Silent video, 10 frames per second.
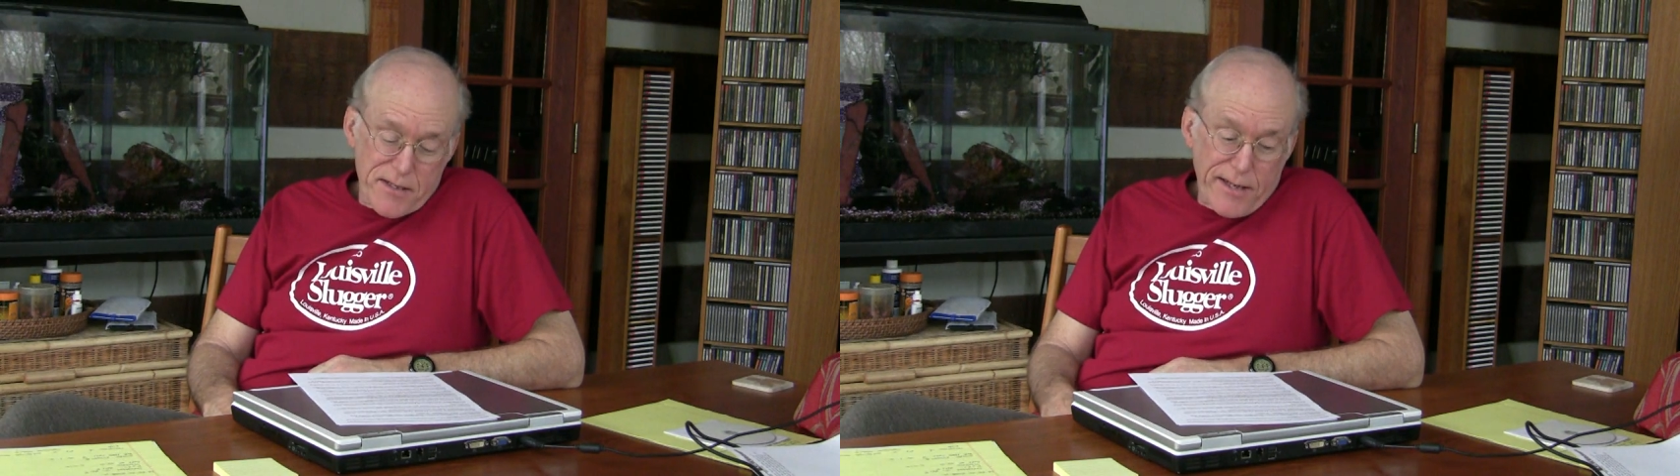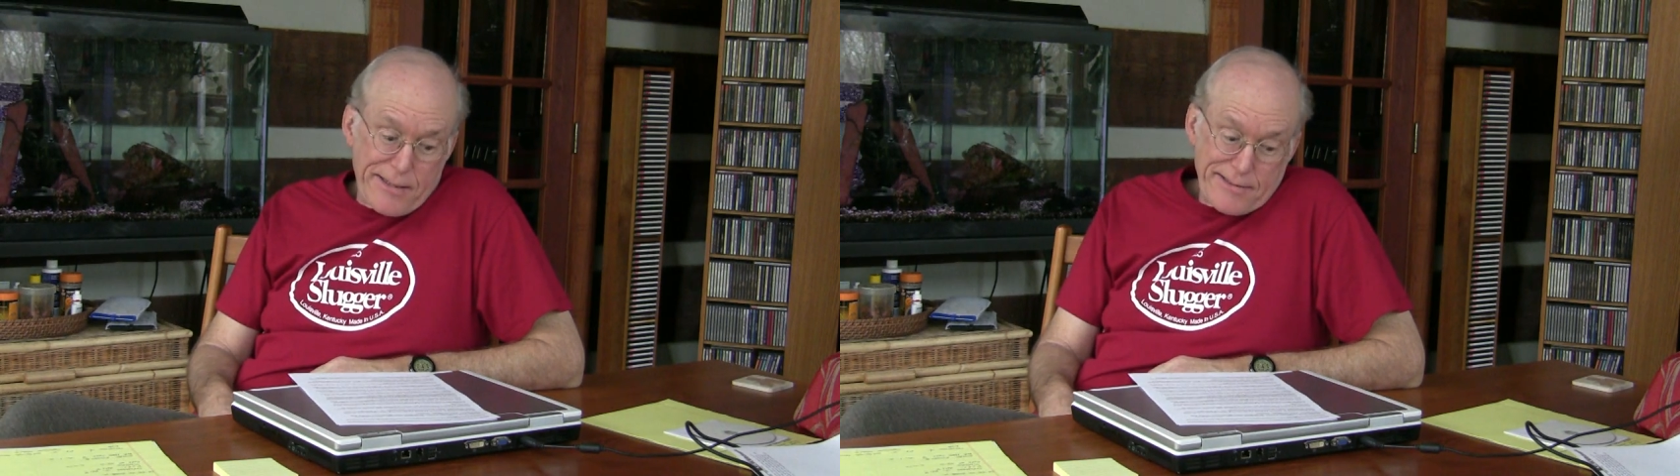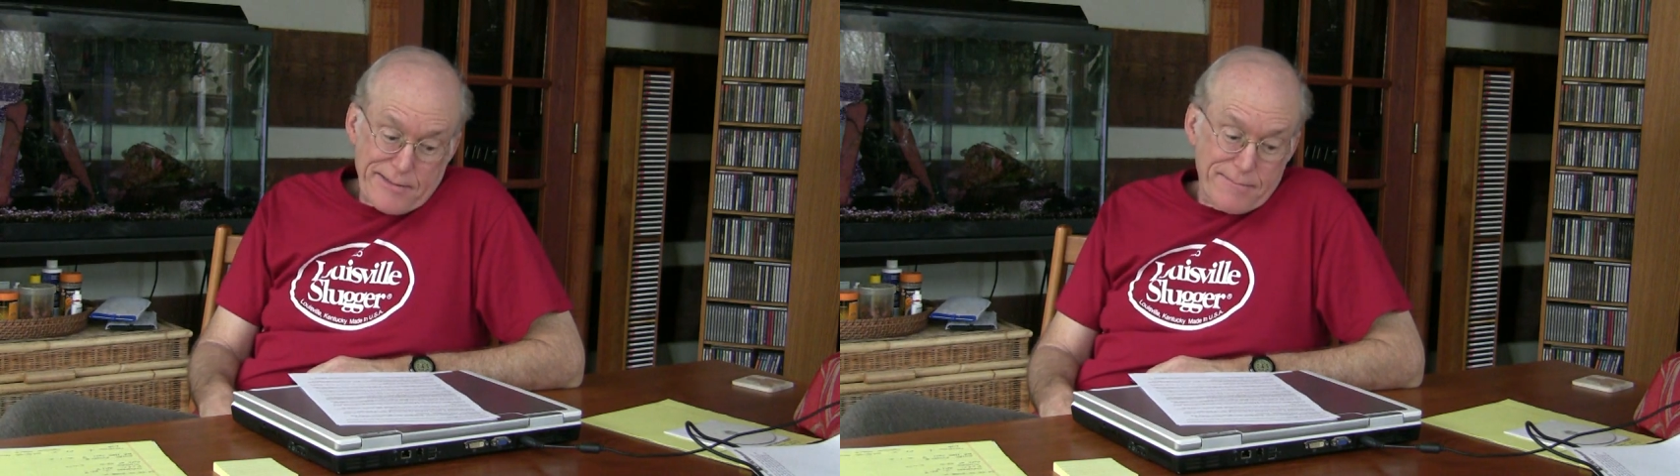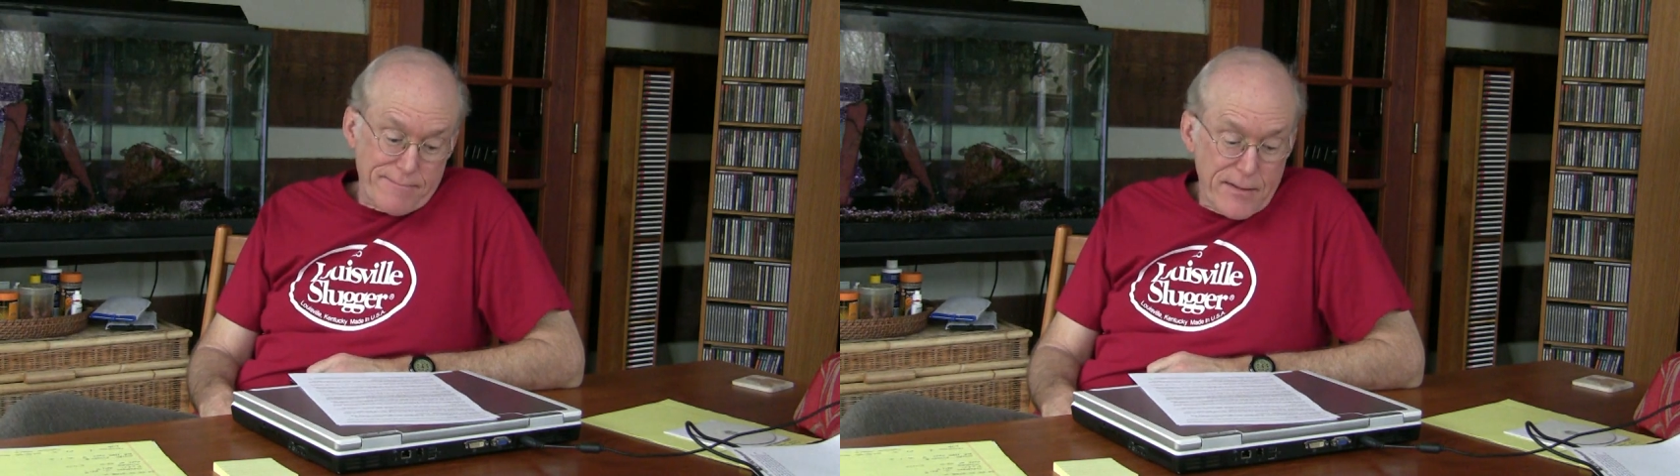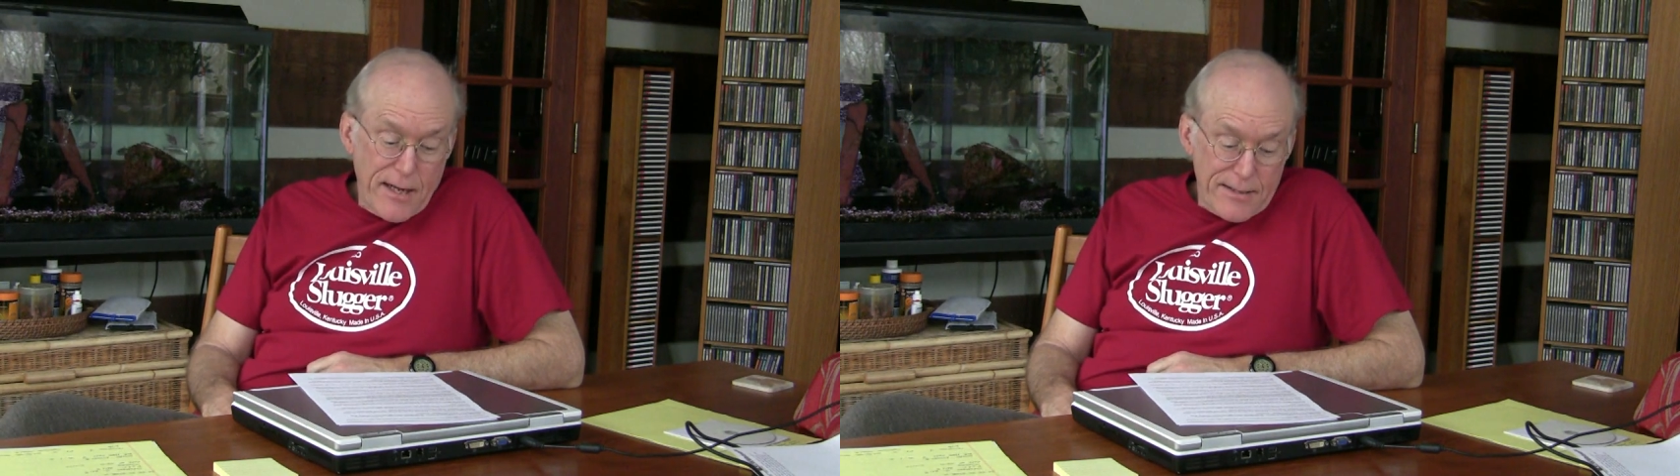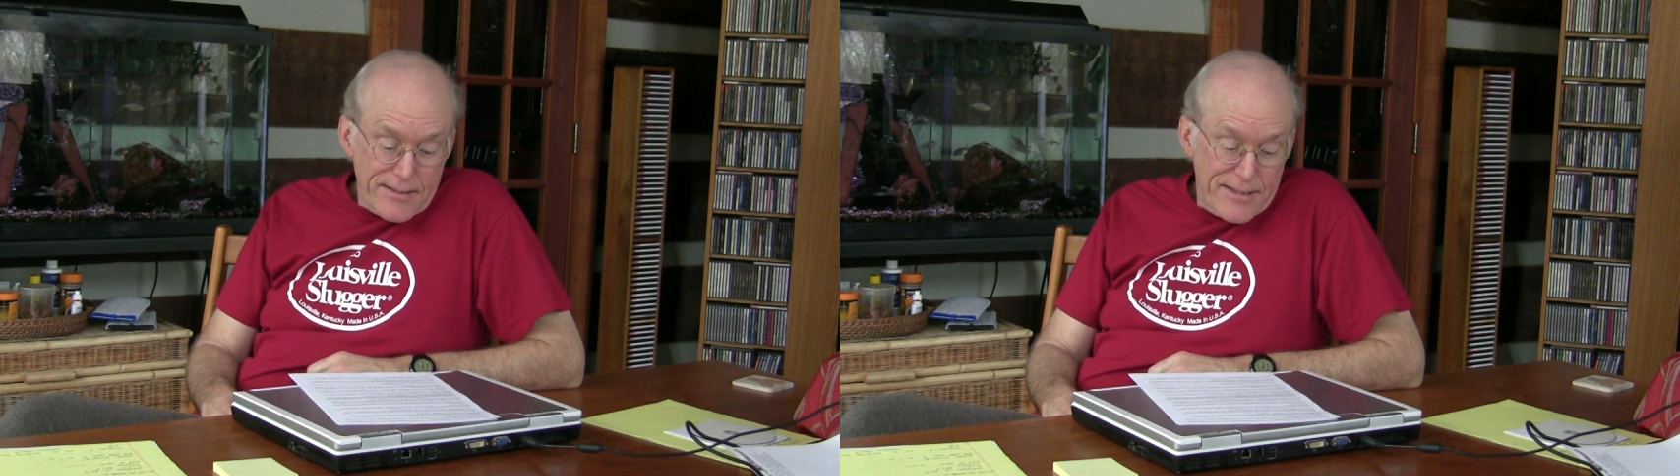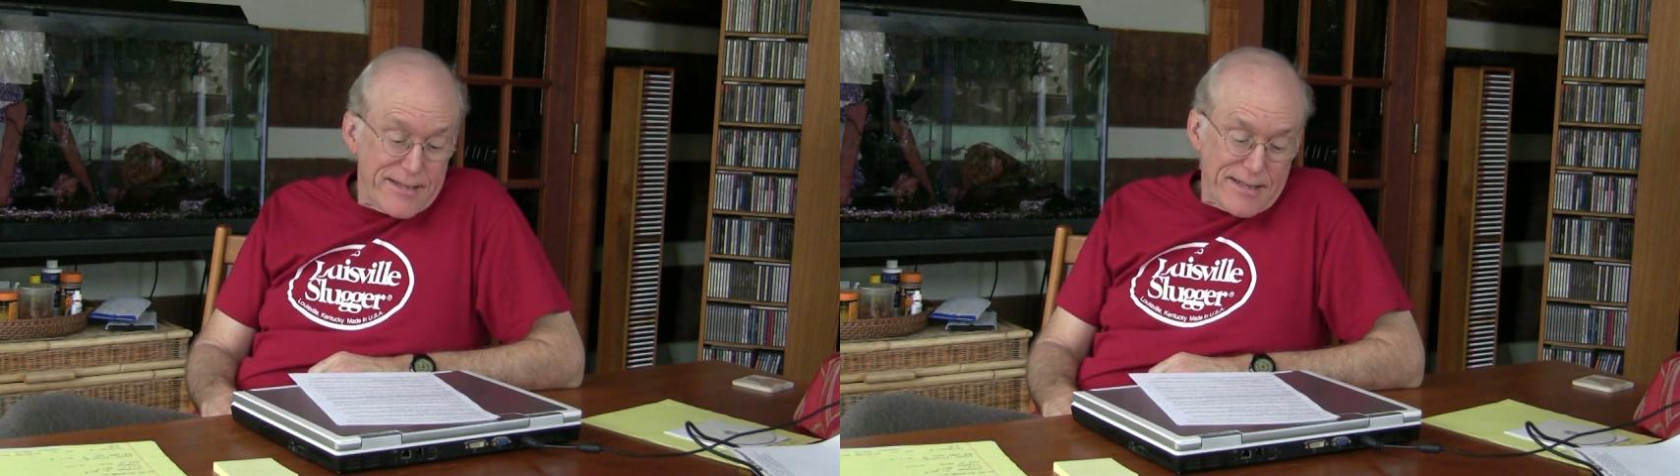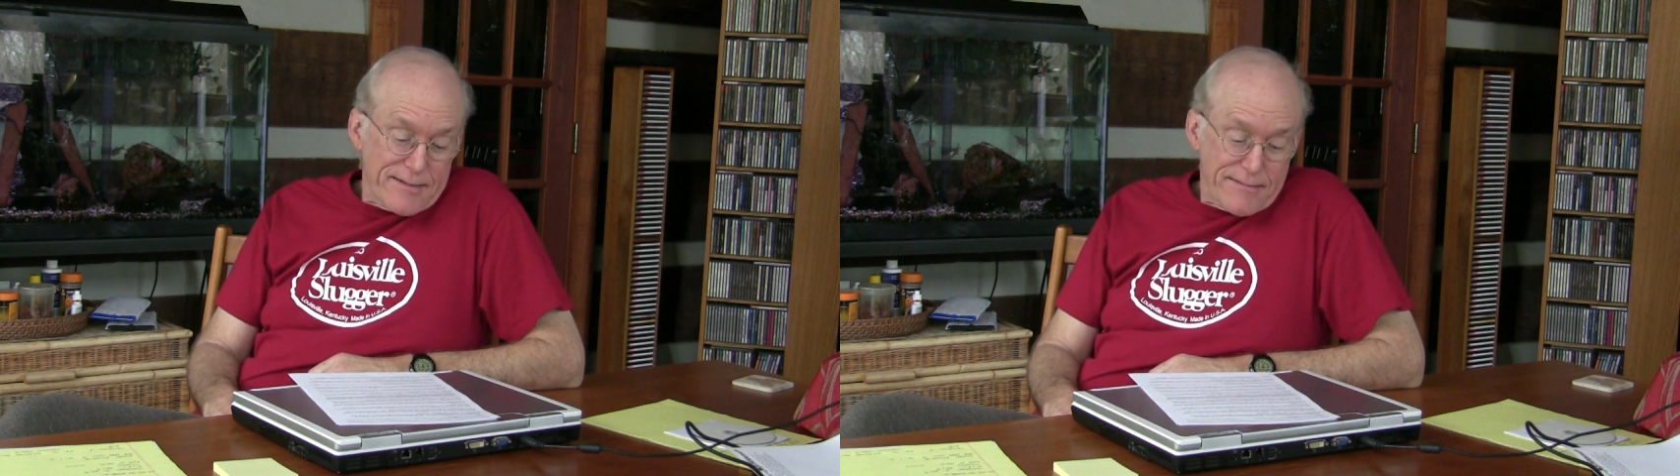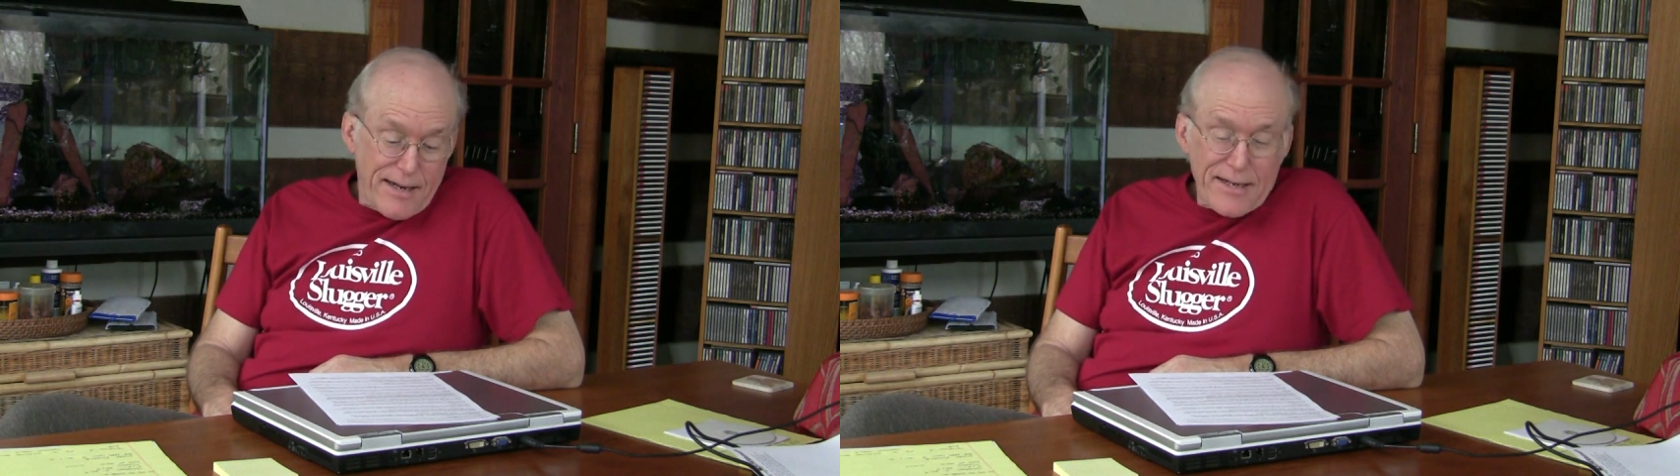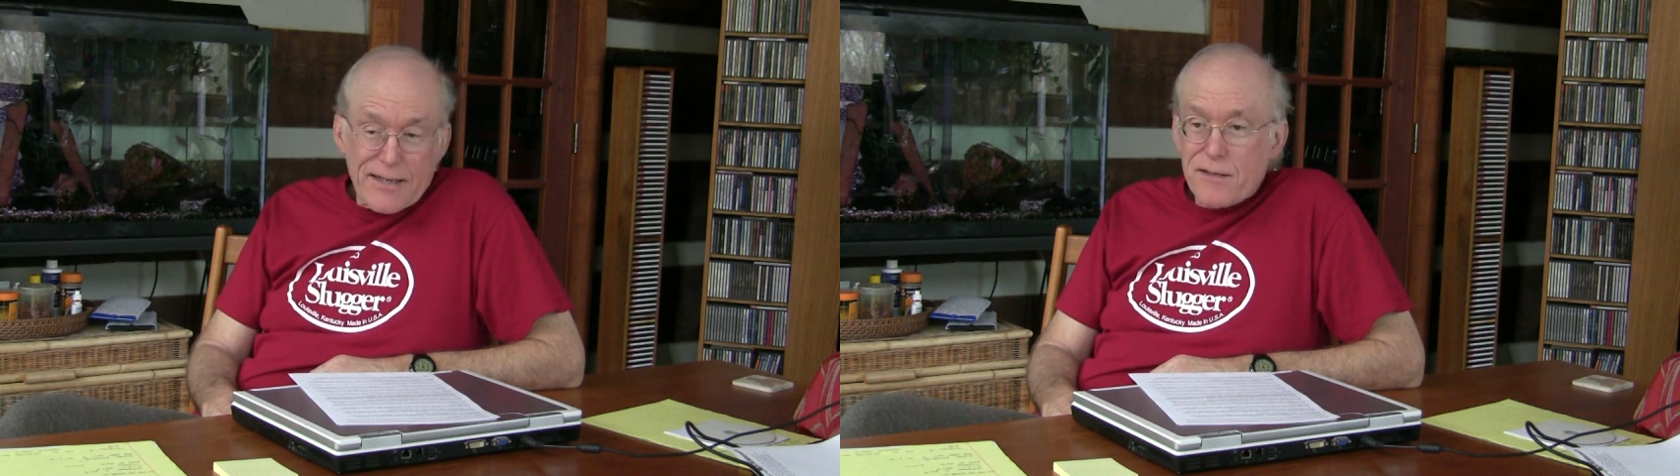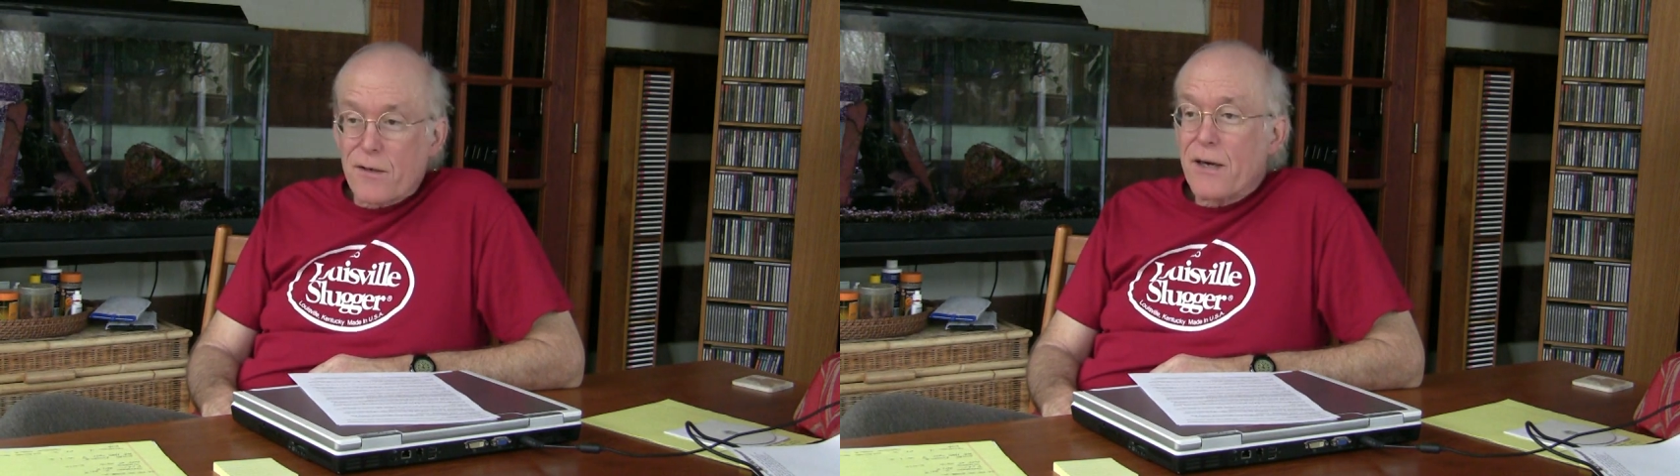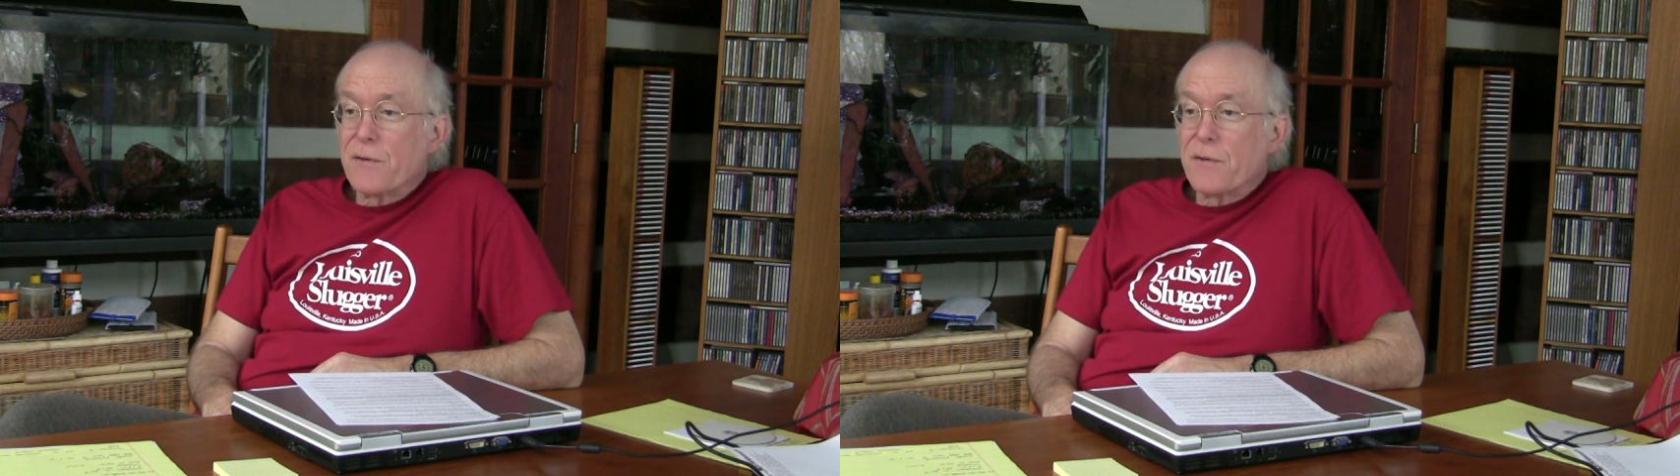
States, didn't it? Yeah, I guess so.